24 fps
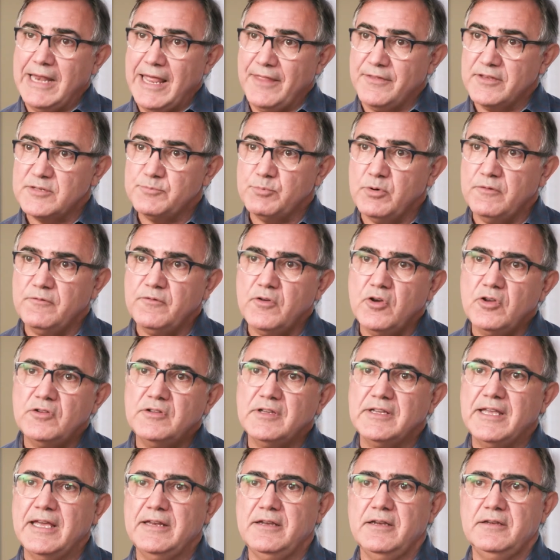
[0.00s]
others prefer to
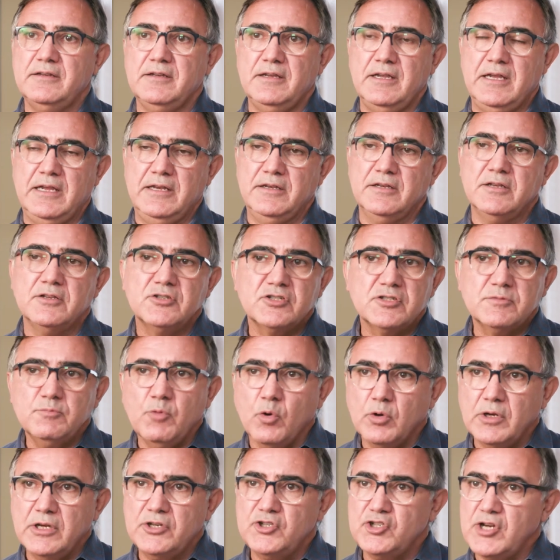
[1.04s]
get it in
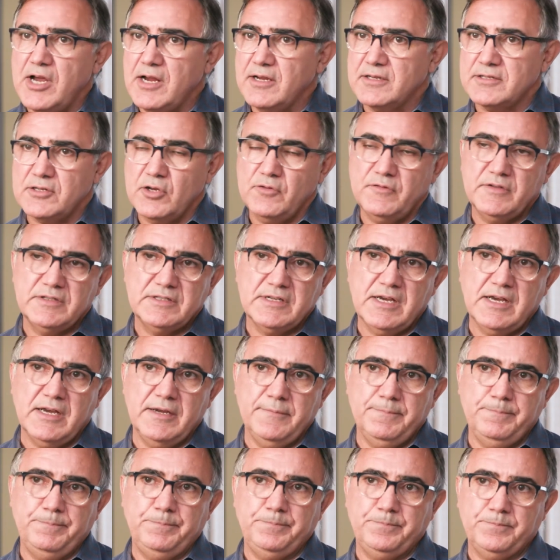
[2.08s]
smaller chunks over time.
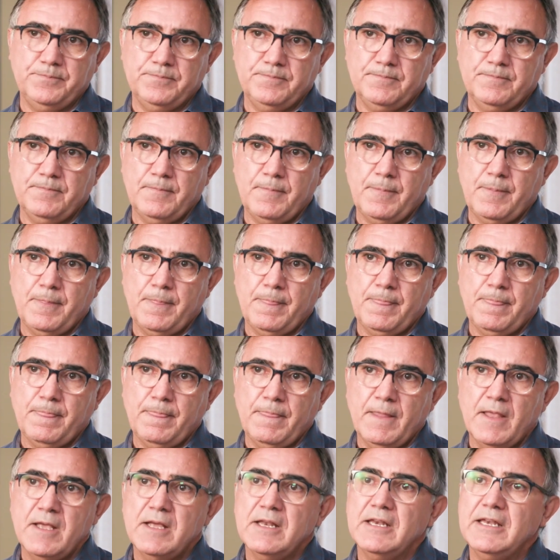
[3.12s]

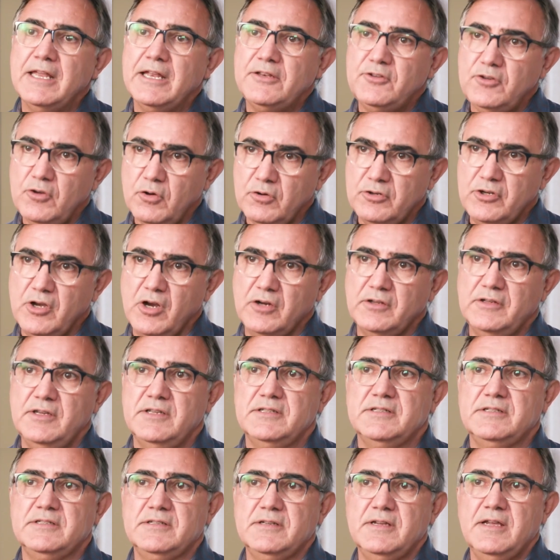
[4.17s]
Let your
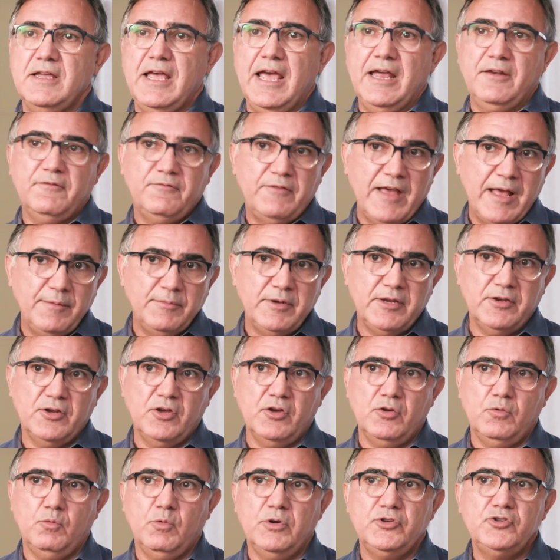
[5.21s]
doctors and family
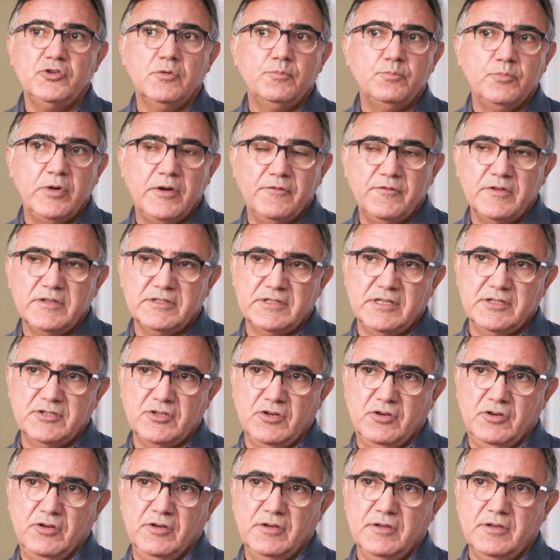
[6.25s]
know what your preferences
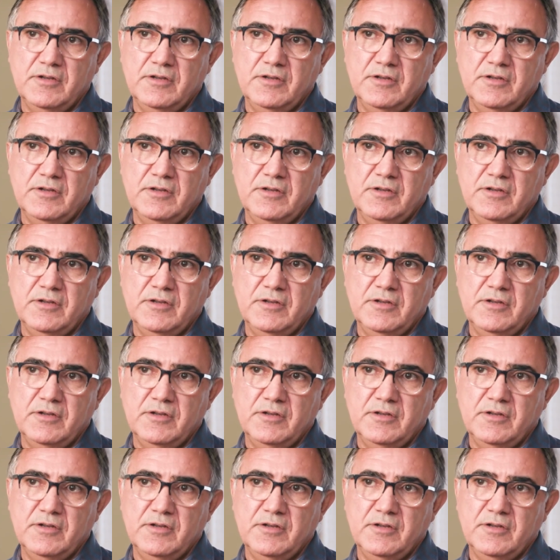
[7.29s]
are.